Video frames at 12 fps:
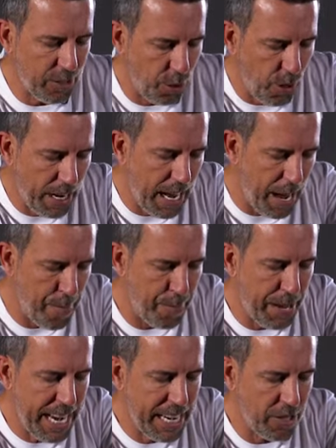the toilet and
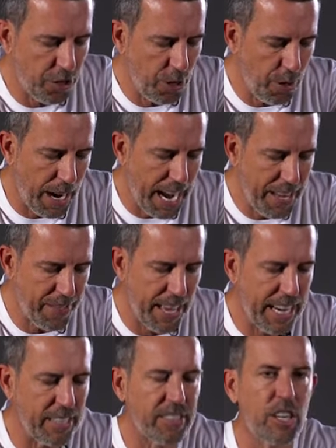being sure
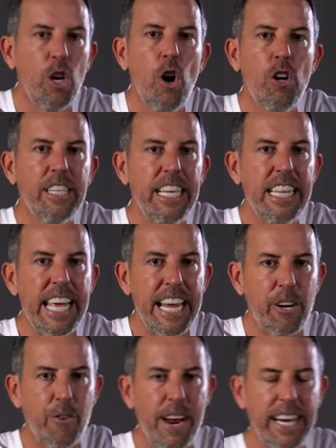that it's locked in there
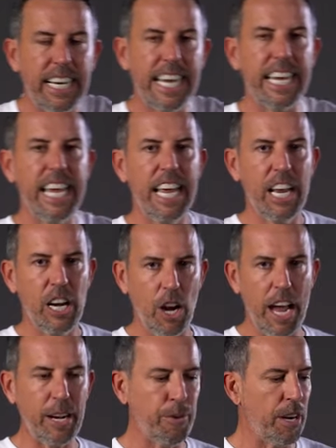correctly,
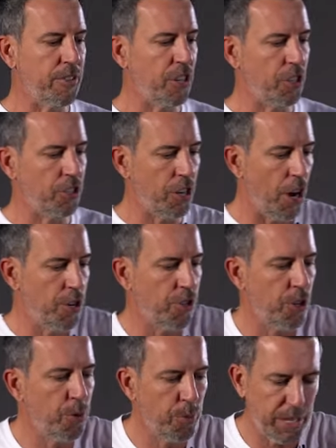like what I just showed
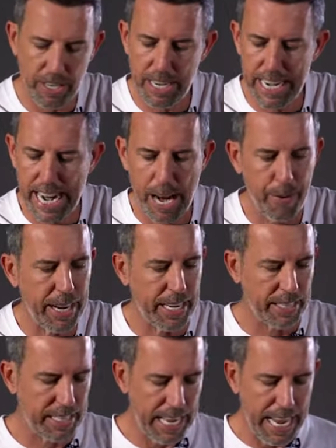you, which it now
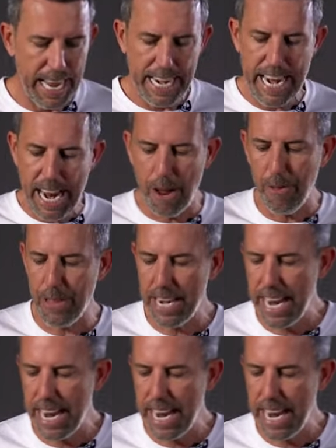is. Now, the